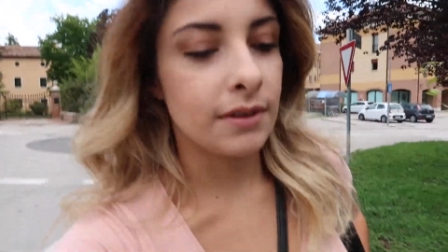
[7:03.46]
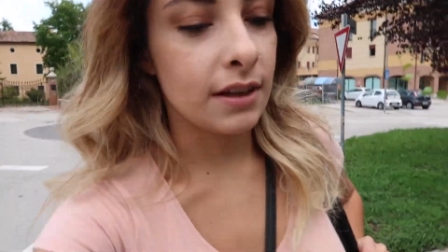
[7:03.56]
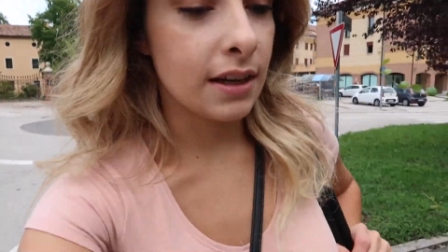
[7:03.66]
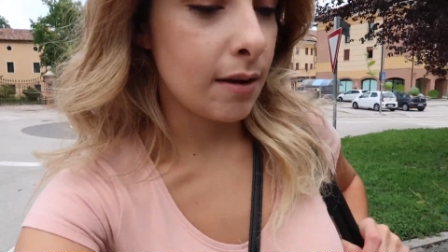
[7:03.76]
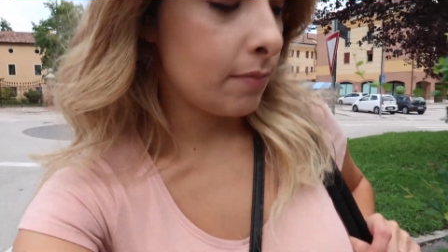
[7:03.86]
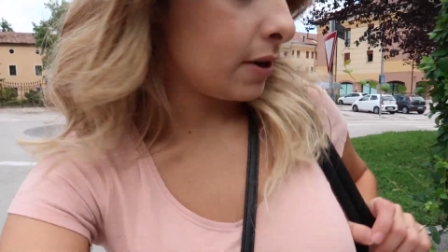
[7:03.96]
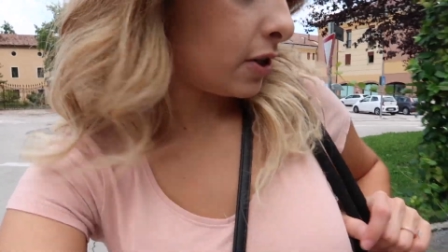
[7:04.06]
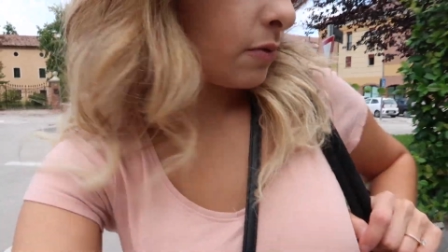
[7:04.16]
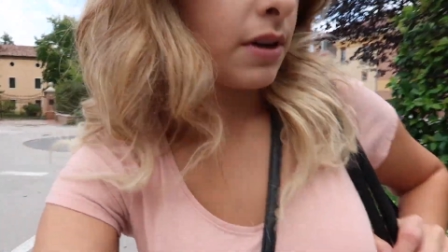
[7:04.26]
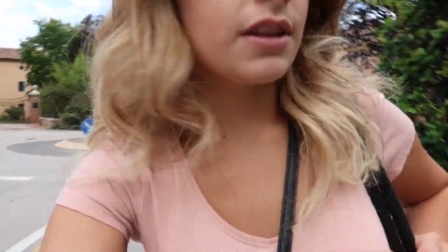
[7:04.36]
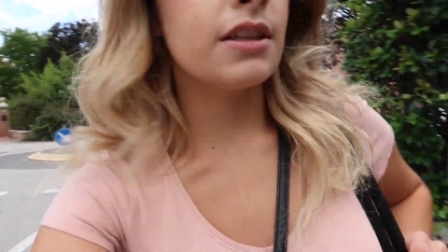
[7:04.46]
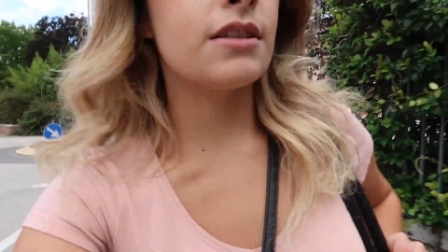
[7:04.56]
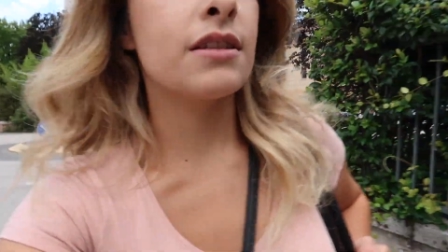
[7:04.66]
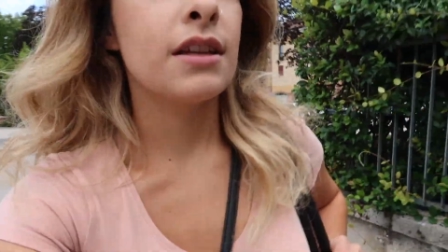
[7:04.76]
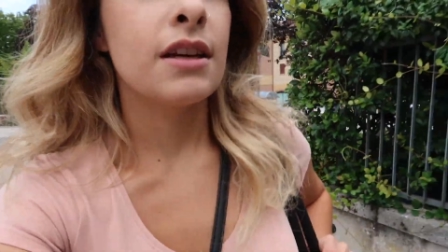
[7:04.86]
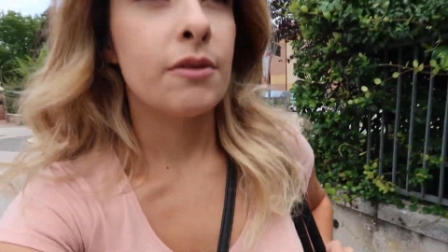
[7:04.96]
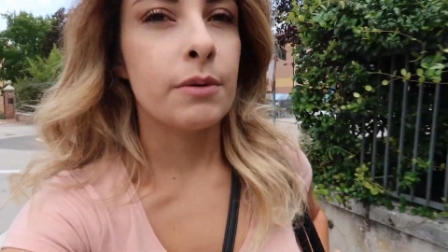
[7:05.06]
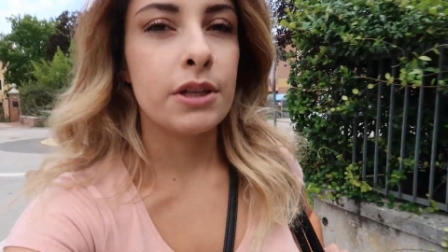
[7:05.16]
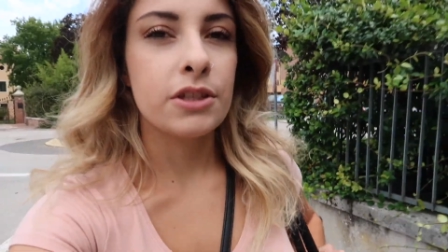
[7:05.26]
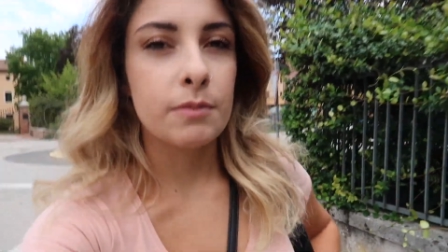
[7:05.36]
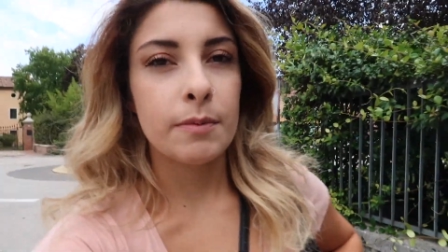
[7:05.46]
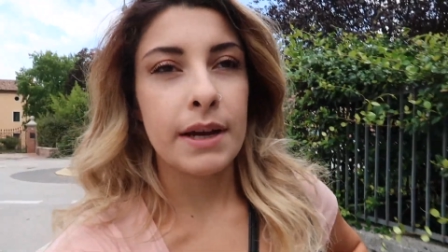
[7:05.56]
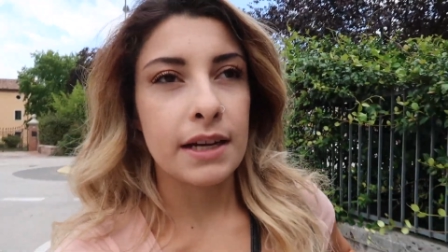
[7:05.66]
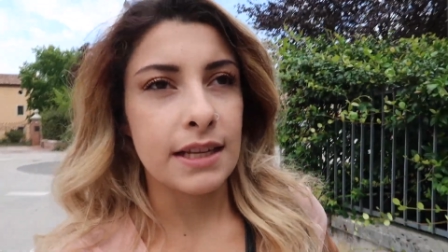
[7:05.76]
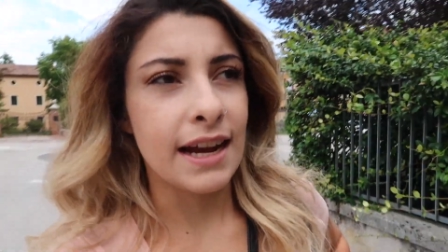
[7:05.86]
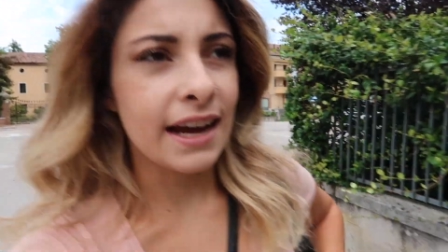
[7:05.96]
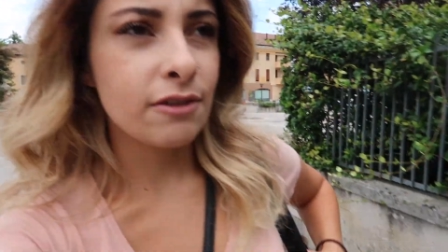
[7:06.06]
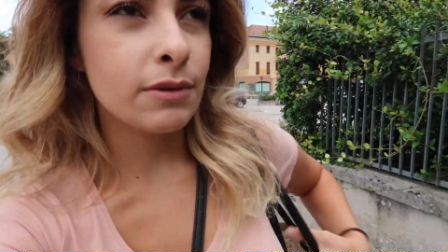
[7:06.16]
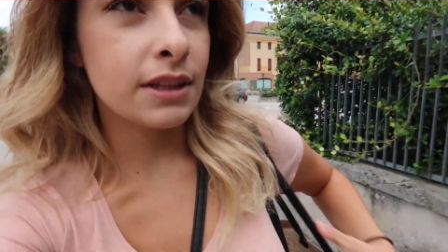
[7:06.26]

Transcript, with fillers: and I purchased one of these reusable bags. I had